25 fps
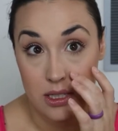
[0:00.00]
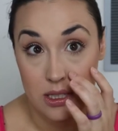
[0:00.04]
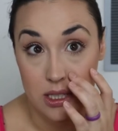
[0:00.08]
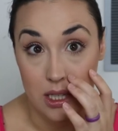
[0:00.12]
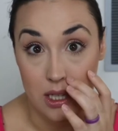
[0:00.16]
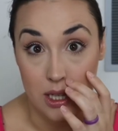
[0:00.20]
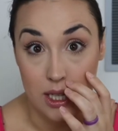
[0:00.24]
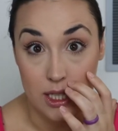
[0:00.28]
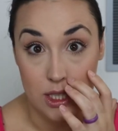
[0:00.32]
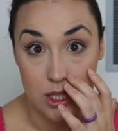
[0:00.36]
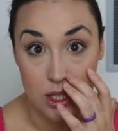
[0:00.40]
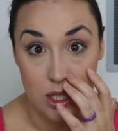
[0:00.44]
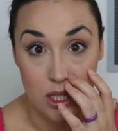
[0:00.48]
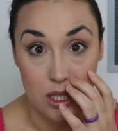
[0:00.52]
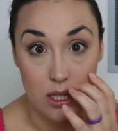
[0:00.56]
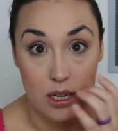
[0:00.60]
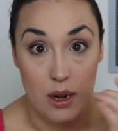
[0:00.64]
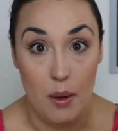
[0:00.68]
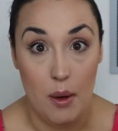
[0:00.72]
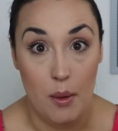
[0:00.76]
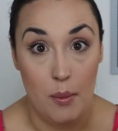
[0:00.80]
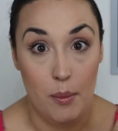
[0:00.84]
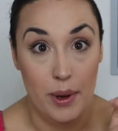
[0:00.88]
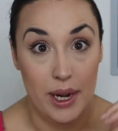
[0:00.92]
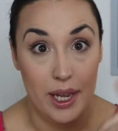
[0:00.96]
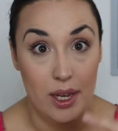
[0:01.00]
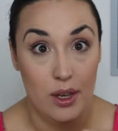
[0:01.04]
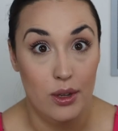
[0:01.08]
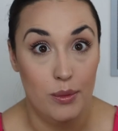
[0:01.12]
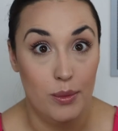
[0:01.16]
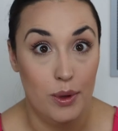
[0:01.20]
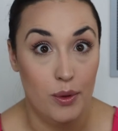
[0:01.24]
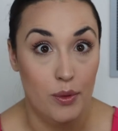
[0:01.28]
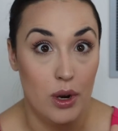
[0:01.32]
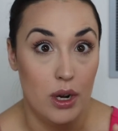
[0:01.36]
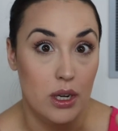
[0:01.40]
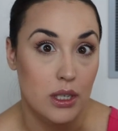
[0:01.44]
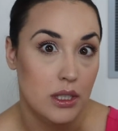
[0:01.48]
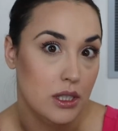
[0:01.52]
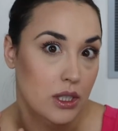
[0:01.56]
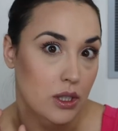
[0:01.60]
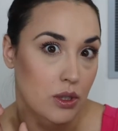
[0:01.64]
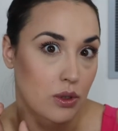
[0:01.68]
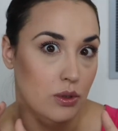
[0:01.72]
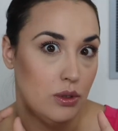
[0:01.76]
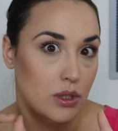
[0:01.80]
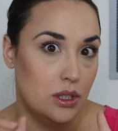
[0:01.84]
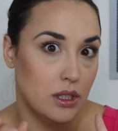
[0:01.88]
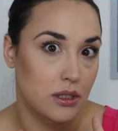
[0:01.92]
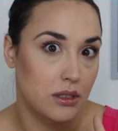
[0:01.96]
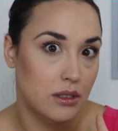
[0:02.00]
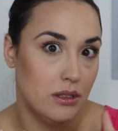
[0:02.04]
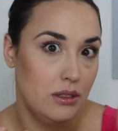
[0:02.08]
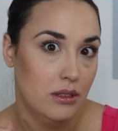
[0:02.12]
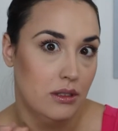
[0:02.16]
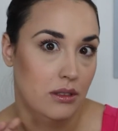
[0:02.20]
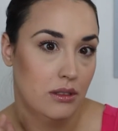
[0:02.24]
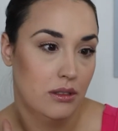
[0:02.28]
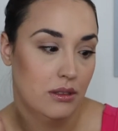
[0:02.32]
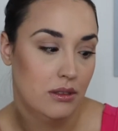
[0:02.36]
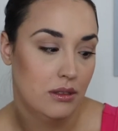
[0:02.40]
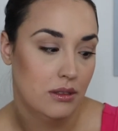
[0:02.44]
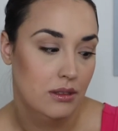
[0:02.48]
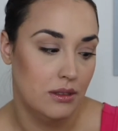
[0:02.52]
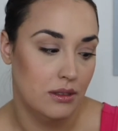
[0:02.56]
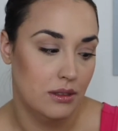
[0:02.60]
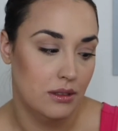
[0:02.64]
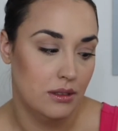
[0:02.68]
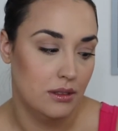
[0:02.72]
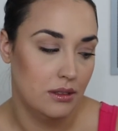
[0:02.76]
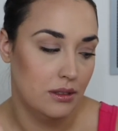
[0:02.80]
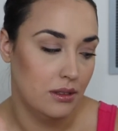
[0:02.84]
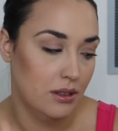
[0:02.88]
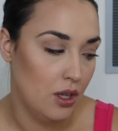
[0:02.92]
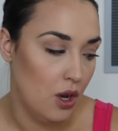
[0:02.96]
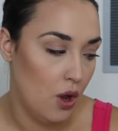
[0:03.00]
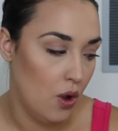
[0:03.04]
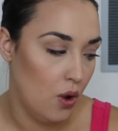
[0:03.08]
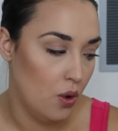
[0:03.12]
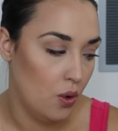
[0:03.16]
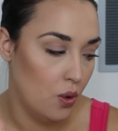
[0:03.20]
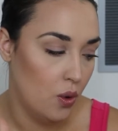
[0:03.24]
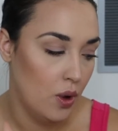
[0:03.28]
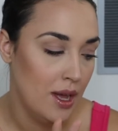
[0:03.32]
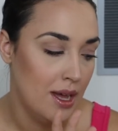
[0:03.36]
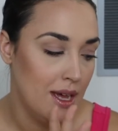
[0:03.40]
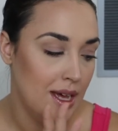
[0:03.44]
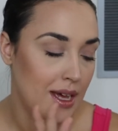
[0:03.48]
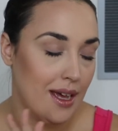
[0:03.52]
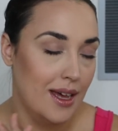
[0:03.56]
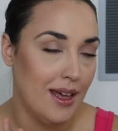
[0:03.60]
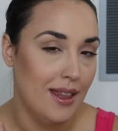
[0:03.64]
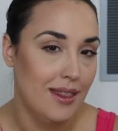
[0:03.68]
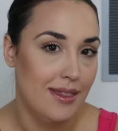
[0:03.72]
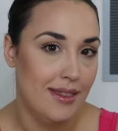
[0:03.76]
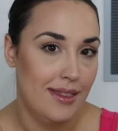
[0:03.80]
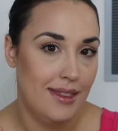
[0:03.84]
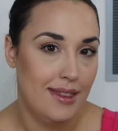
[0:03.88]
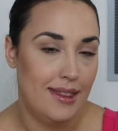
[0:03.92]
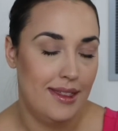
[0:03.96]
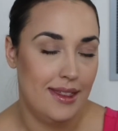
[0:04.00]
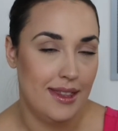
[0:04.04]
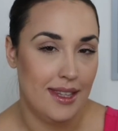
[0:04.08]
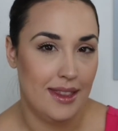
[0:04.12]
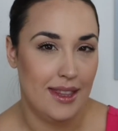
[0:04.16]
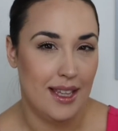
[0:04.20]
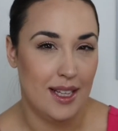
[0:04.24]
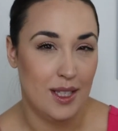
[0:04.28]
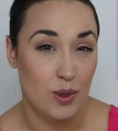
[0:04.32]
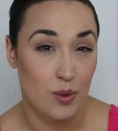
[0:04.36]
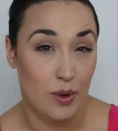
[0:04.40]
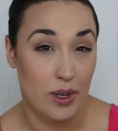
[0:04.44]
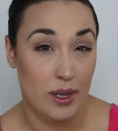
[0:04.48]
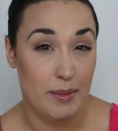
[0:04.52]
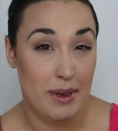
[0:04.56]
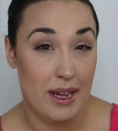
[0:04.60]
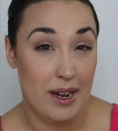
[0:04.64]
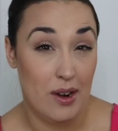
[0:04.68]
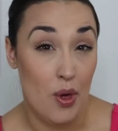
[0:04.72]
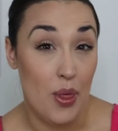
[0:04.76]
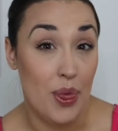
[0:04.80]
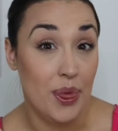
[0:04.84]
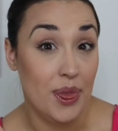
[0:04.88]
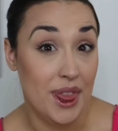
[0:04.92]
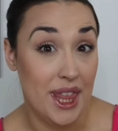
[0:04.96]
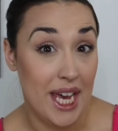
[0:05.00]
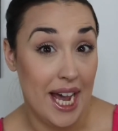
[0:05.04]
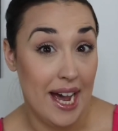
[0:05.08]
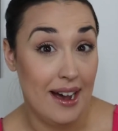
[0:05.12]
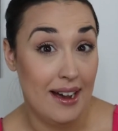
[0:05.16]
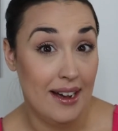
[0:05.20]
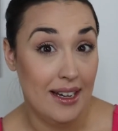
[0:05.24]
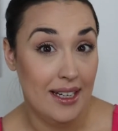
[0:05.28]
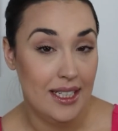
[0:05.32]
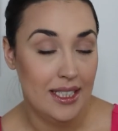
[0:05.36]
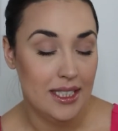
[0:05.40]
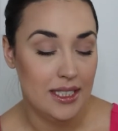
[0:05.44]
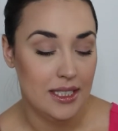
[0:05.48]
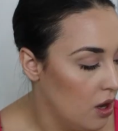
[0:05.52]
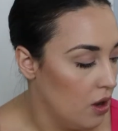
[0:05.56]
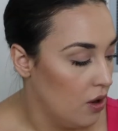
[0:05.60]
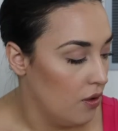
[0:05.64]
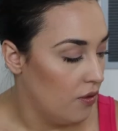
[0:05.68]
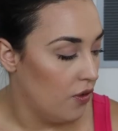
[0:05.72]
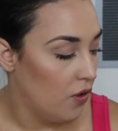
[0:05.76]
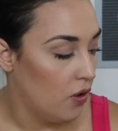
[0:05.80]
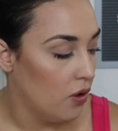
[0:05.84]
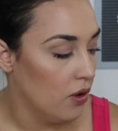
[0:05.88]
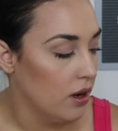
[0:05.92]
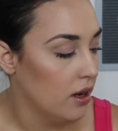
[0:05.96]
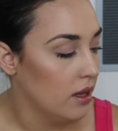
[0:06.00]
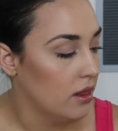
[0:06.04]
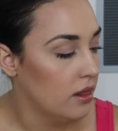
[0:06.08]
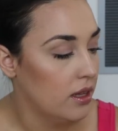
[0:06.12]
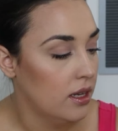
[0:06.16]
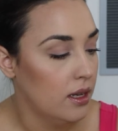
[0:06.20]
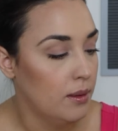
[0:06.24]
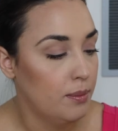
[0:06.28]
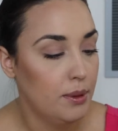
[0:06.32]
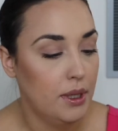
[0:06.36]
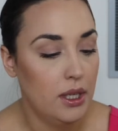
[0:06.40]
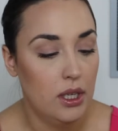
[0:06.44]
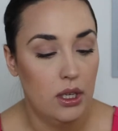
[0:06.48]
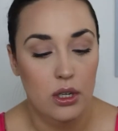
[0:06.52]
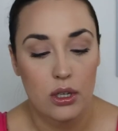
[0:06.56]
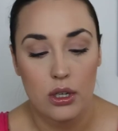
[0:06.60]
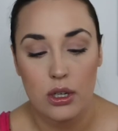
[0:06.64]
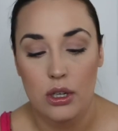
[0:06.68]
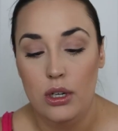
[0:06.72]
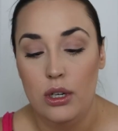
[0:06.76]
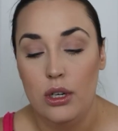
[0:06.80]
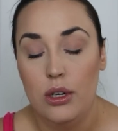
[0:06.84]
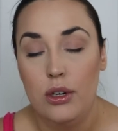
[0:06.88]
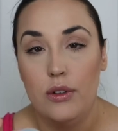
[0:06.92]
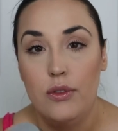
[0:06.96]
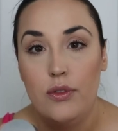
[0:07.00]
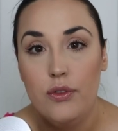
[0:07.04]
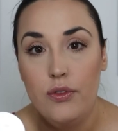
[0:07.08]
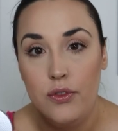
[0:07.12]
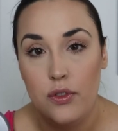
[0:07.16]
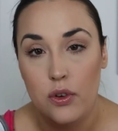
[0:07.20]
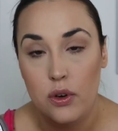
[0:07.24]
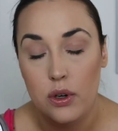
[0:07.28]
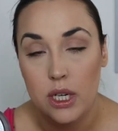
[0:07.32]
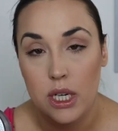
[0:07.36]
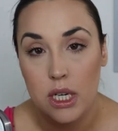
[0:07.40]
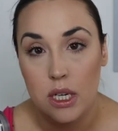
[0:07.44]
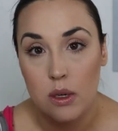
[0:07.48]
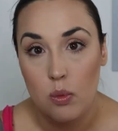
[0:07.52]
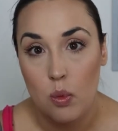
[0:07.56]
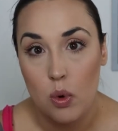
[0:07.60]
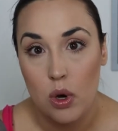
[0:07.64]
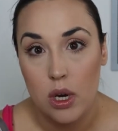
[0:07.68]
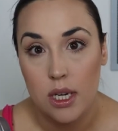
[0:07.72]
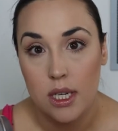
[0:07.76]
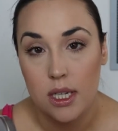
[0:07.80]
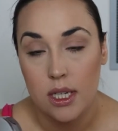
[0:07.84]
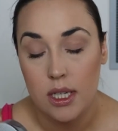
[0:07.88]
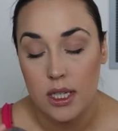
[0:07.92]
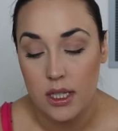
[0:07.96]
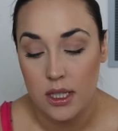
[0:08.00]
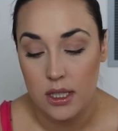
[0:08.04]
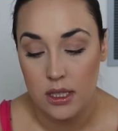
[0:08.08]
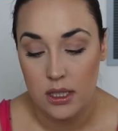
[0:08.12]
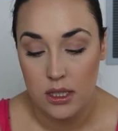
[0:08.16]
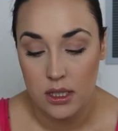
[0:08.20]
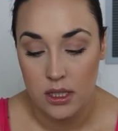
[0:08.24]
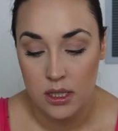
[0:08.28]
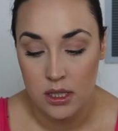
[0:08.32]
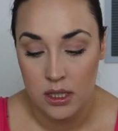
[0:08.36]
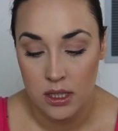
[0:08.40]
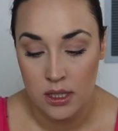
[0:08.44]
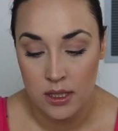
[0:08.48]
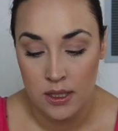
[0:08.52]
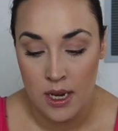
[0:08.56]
selection, but I could be wrong. So just know that that's where I'm at on that. For the Pur 4 in 1